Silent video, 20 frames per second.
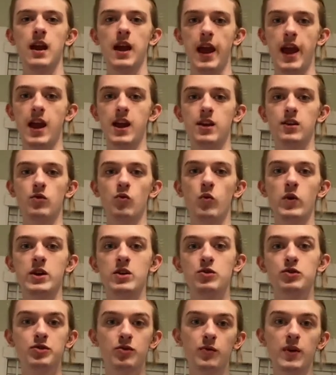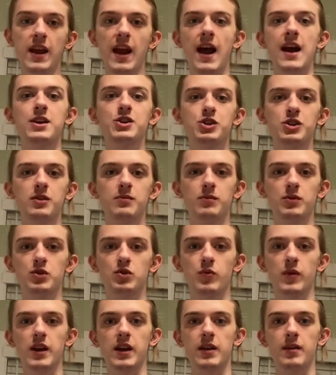And we use a reaction
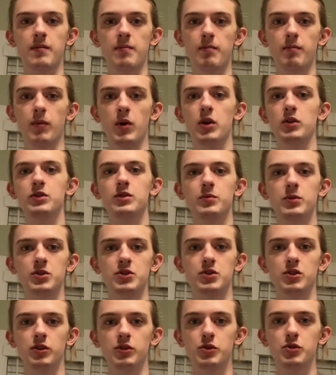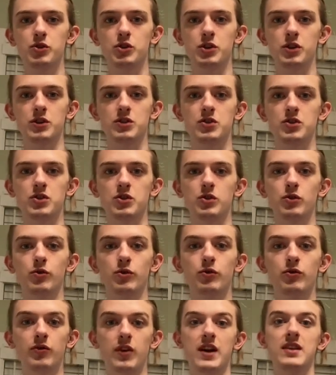between multiple solutions to
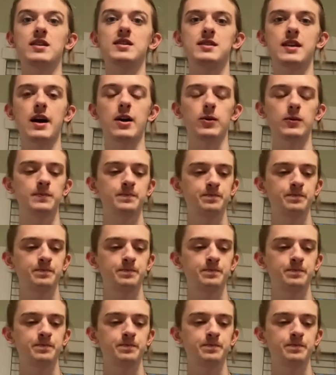find this out.